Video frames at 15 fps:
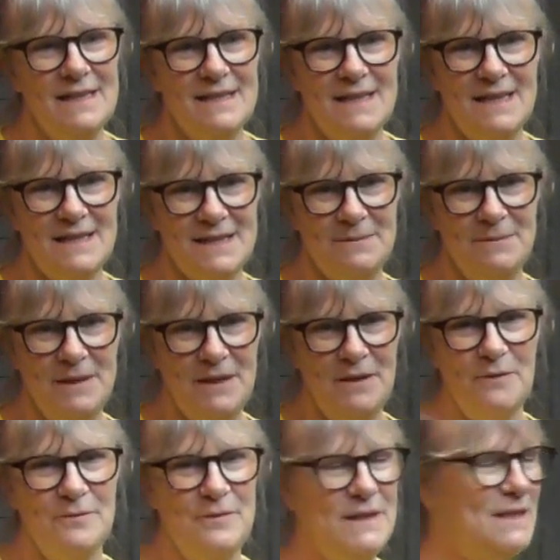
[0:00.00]
testimony on
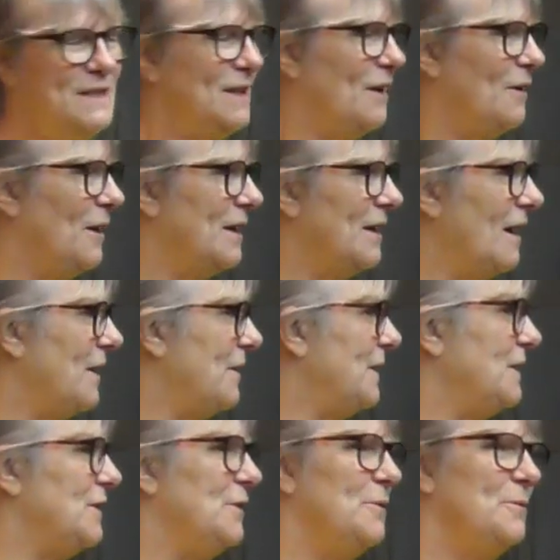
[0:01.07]
video, and I
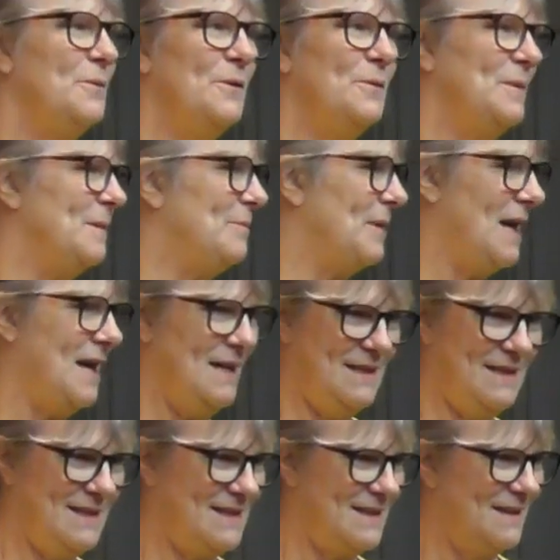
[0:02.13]
think you will be
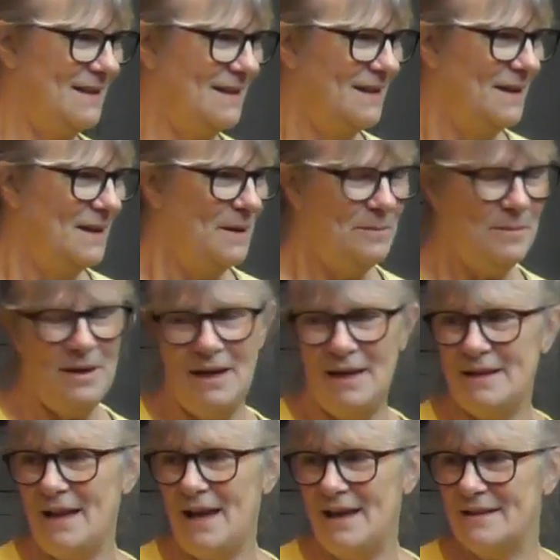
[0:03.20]
blessed by
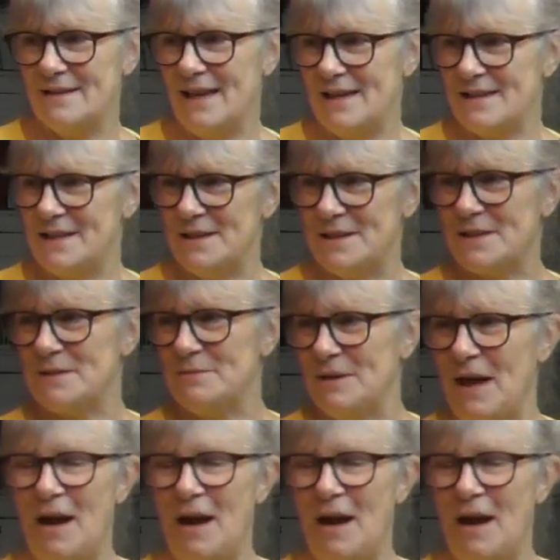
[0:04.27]
that testimony.